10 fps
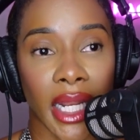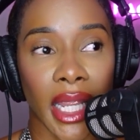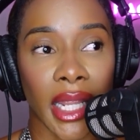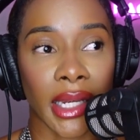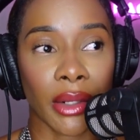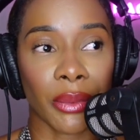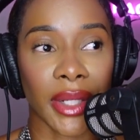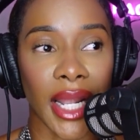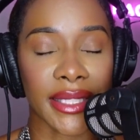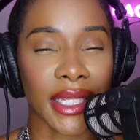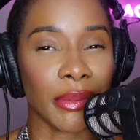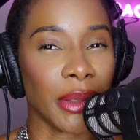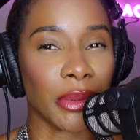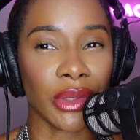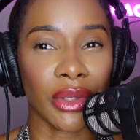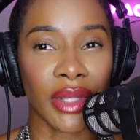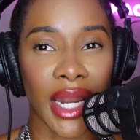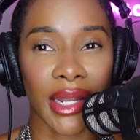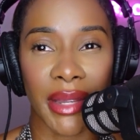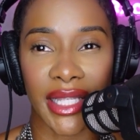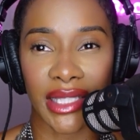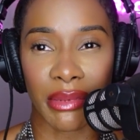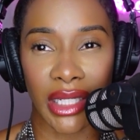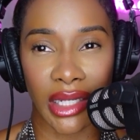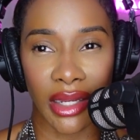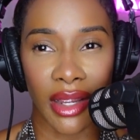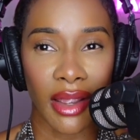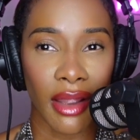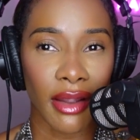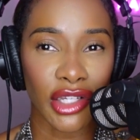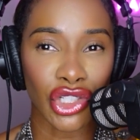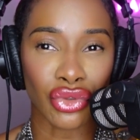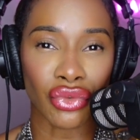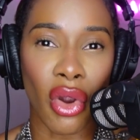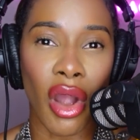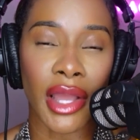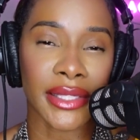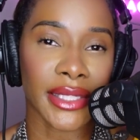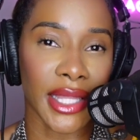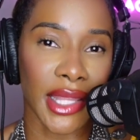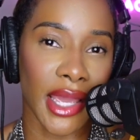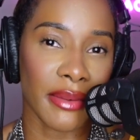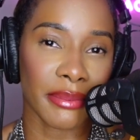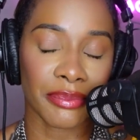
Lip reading: And when I see people do that, it makes me drawn to them.